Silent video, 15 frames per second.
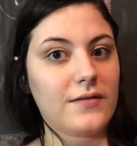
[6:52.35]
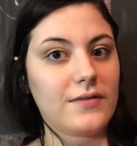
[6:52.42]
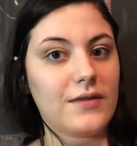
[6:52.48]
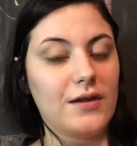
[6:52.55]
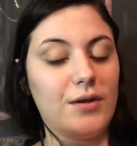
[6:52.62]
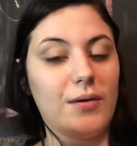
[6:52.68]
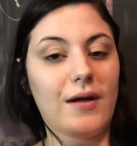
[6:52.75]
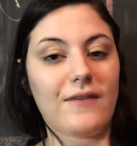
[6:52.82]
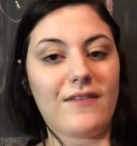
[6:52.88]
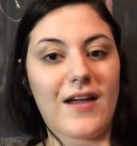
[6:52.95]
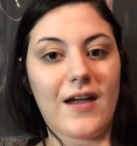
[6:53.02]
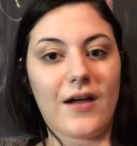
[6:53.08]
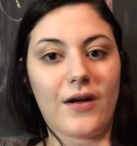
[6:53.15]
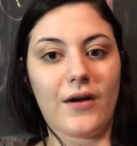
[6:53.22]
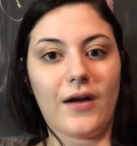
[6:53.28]
Then you have
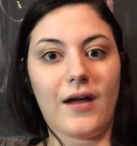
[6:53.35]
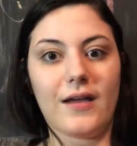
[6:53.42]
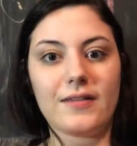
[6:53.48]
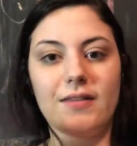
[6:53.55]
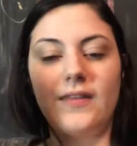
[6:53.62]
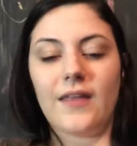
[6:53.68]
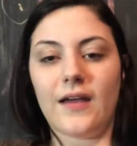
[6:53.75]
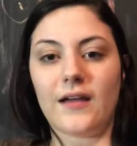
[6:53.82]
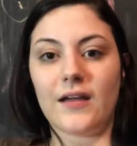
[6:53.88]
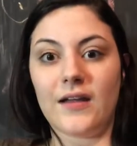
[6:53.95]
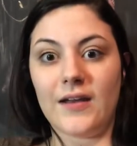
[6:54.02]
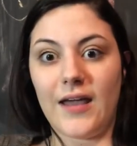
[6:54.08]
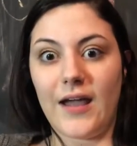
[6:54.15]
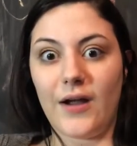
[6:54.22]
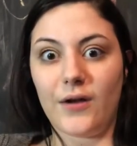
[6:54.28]
air as in like an
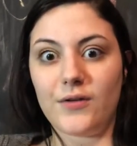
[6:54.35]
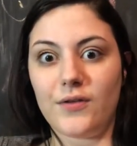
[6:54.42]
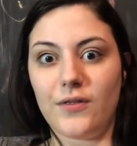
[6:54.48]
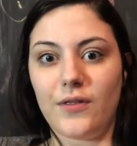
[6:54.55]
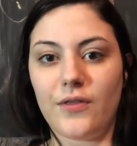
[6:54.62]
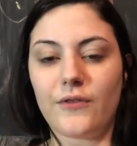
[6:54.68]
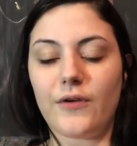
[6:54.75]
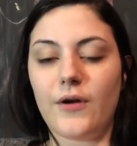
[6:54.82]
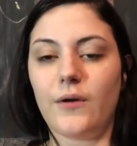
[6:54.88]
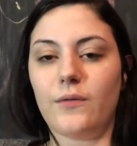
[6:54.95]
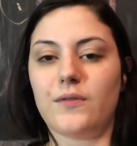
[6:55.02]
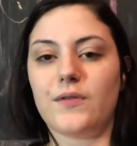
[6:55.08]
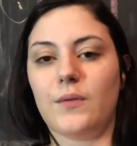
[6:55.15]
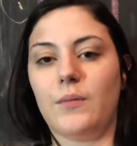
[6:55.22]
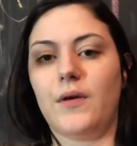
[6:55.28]
heir to the throne,
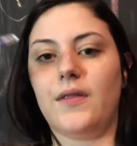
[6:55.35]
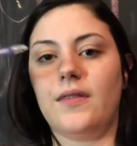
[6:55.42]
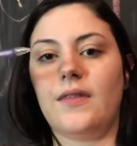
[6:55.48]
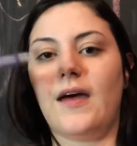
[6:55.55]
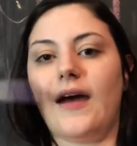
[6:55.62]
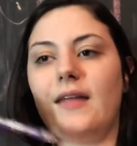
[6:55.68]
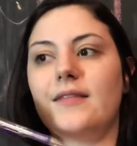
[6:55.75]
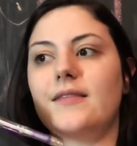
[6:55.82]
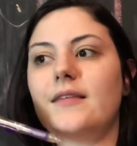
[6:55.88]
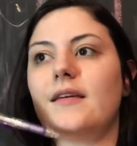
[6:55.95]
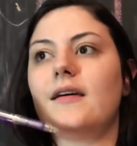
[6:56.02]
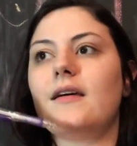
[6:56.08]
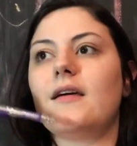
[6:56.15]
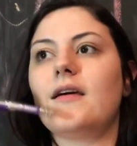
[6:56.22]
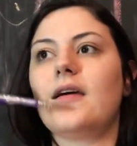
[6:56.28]
someone that's
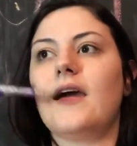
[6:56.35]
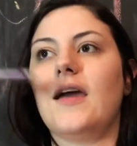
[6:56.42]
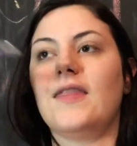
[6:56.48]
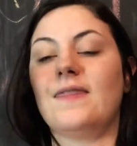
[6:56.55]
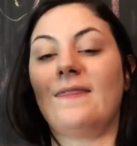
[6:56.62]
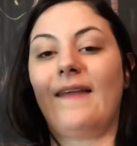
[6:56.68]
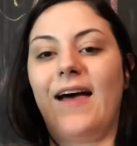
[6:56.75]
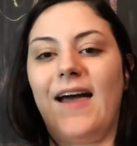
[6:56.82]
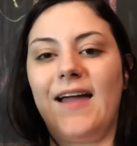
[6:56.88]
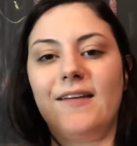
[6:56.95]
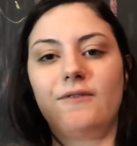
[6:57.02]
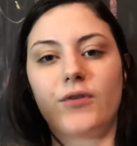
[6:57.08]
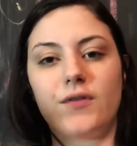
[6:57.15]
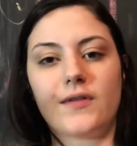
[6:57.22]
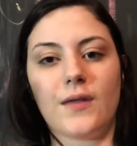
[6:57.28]
in line
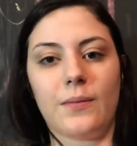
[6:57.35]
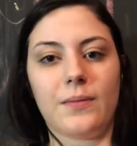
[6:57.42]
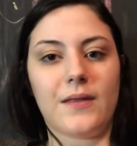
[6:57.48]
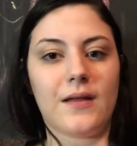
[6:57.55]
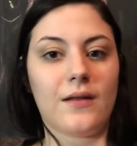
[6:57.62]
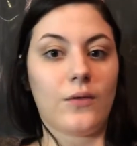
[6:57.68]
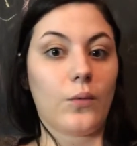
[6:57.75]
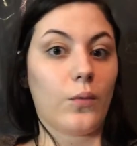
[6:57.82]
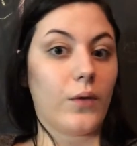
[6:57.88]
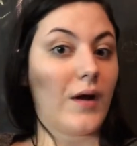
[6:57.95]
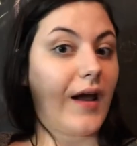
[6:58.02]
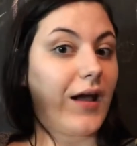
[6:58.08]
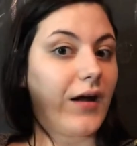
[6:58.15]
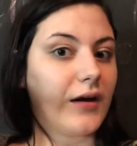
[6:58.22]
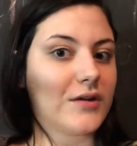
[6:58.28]
for something, or
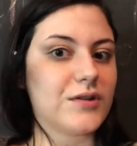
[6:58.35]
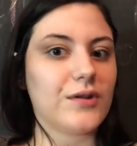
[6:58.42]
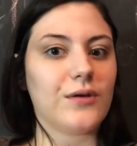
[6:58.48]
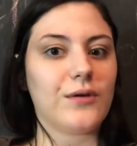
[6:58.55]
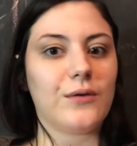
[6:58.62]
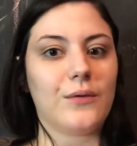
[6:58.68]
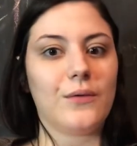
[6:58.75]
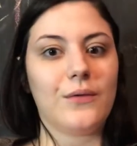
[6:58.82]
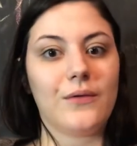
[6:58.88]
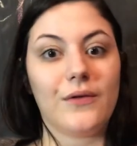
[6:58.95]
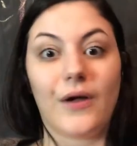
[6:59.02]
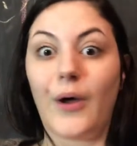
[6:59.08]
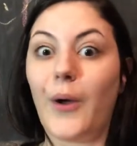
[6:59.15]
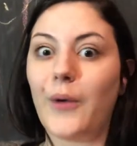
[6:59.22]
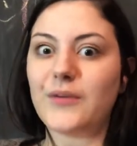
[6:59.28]
heir to
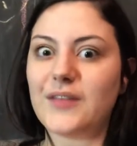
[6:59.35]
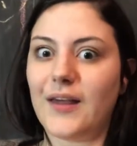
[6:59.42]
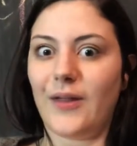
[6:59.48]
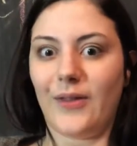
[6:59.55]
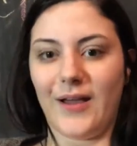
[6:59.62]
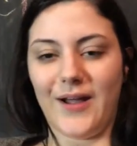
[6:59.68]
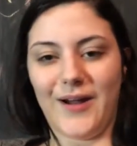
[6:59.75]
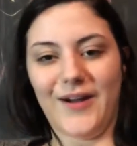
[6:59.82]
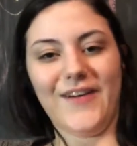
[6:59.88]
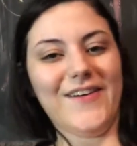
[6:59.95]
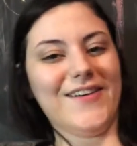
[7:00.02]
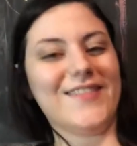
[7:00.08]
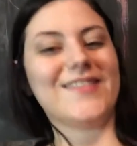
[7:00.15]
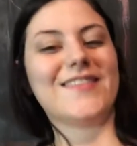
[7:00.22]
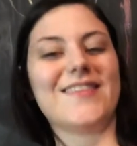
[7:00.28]
a hotel
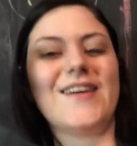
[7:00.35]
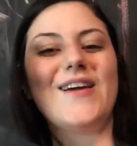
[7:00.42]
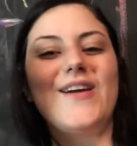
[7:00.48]
heiress.